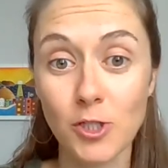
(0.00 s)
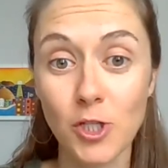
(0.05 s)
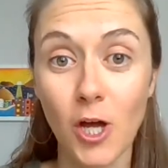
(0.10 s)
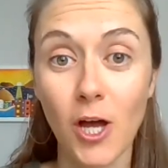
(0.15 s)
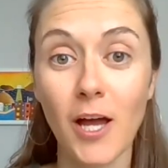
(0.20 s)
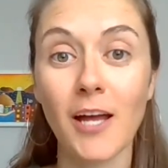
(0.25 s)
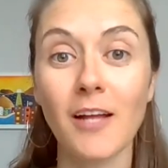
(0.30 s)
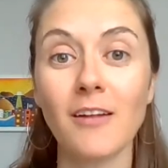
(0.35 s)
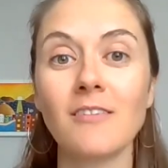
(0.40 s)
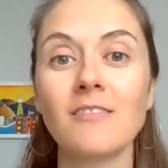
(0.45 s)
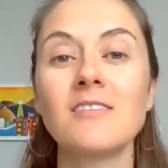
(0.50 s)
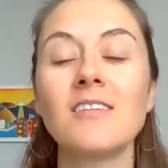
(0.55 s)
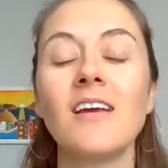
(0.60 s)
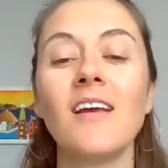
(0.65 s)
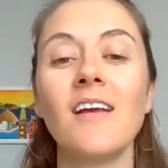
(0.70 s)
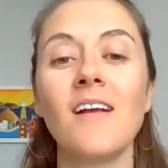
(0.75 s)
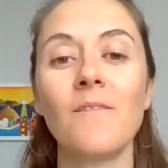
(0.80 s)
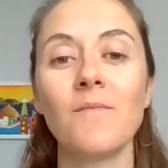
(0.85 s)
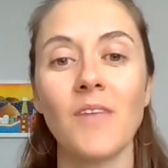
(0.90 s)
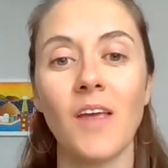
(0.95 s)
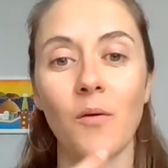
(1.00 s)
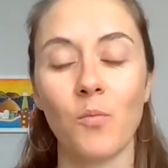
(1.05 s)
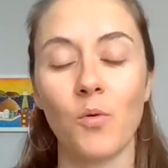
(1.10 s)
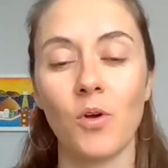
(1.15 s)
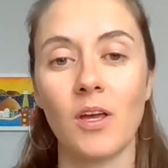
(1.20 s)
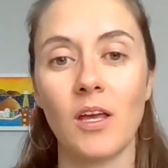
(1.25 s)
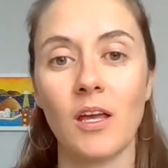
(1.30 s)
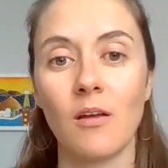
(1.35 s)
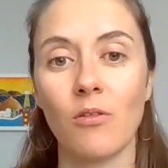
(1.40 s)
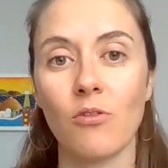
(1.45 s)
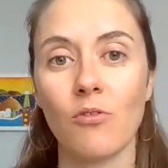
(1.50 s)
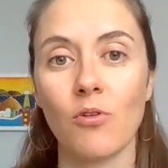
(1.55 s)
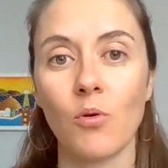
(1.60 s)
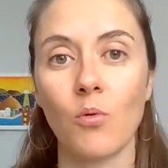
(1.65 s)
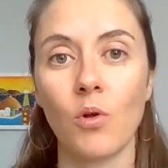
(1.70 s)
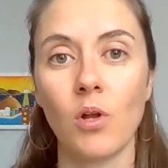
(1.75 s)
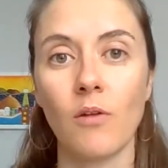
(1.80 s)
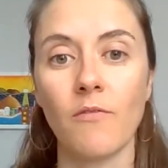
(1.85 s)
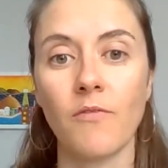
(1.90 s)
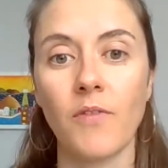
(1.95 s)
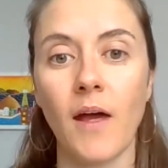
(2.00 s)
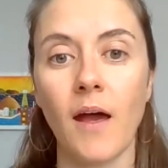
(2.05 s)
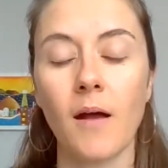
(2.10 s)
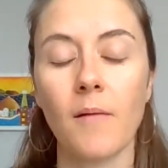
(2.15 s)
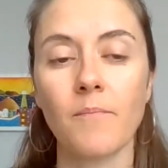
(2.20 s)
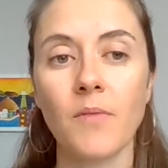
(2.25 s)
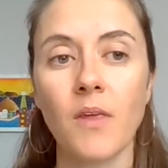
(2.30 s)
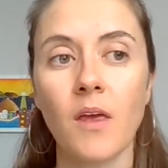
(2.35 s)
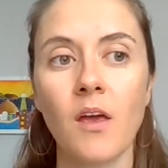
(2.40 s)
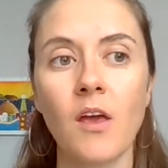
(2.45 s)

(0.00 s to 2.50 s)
child, and working through all of that.